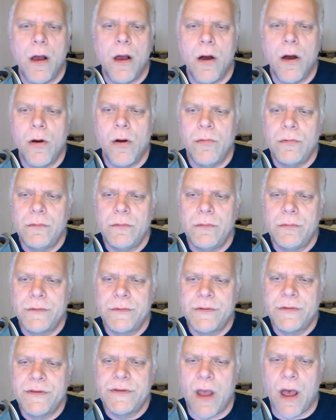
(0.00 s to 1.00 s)

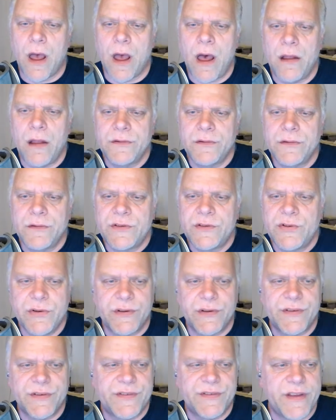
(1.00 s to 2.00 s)
hold on to
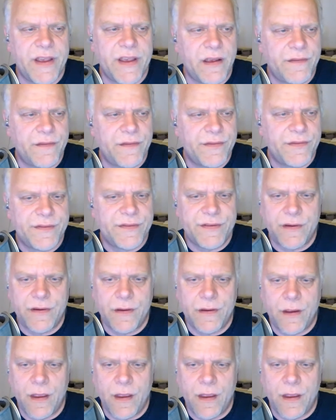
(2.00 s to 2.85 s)
yourselves.